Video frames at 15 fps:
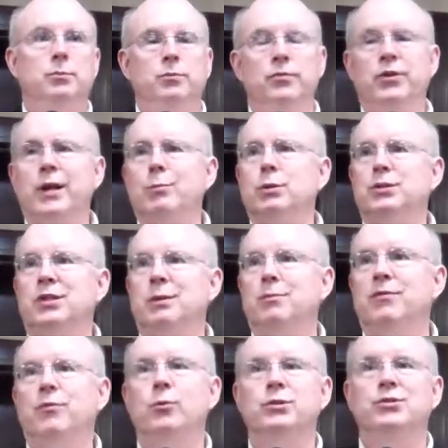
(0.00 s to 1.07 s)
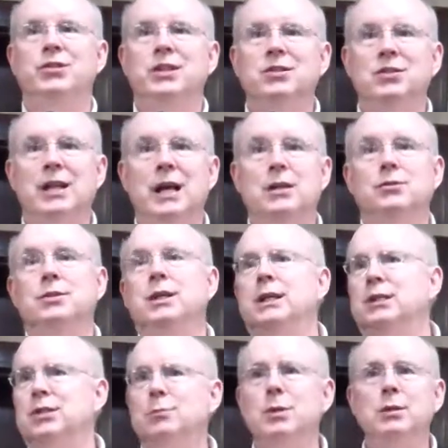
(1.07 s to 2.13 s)
Debra said before 6,000.
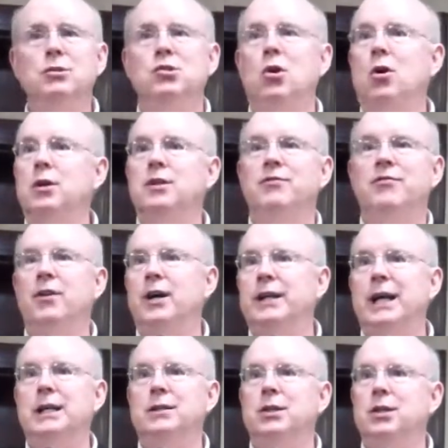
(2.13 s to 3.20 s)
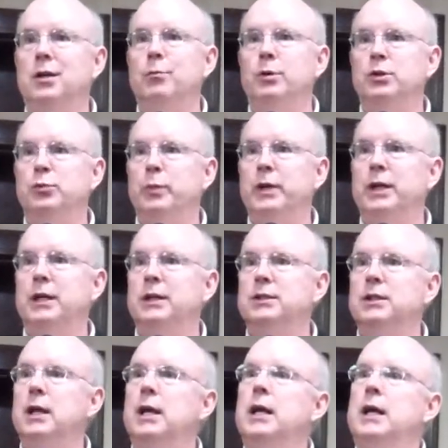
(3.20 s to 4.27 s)
Sometimes it's hard to find out the numbers,
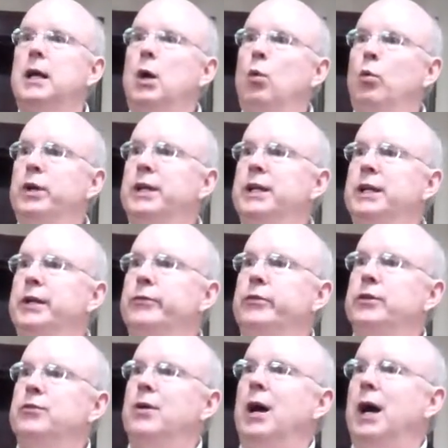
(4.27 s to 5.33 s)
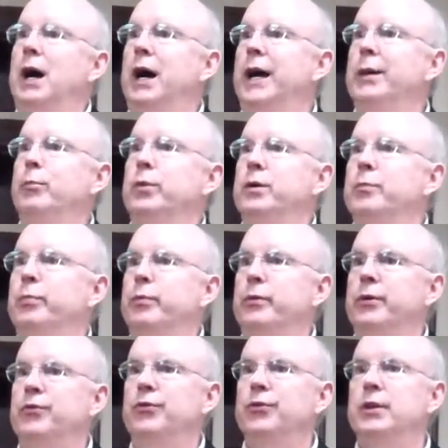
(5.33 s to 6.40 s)
because what it is, it's a hybrid
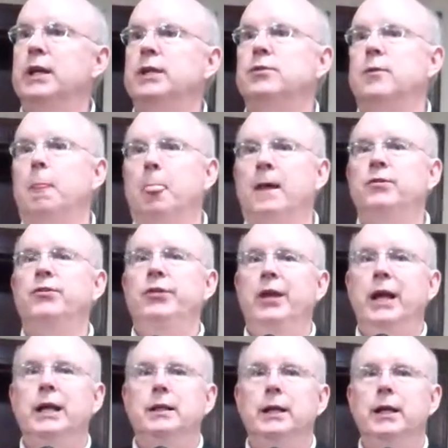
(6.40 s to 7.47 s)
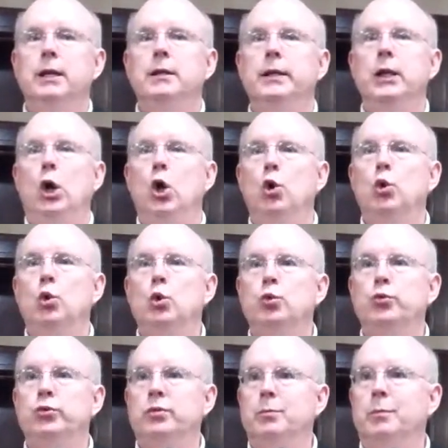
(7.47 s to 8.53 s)
prison that's technically
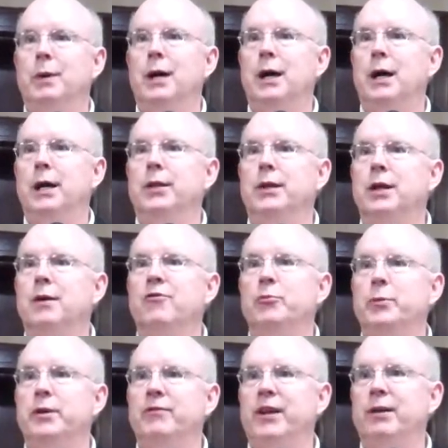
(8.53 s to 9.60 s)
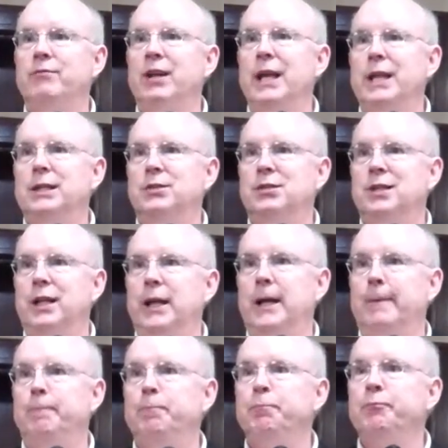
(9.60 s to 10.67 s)
owned by the government of Afghanistan,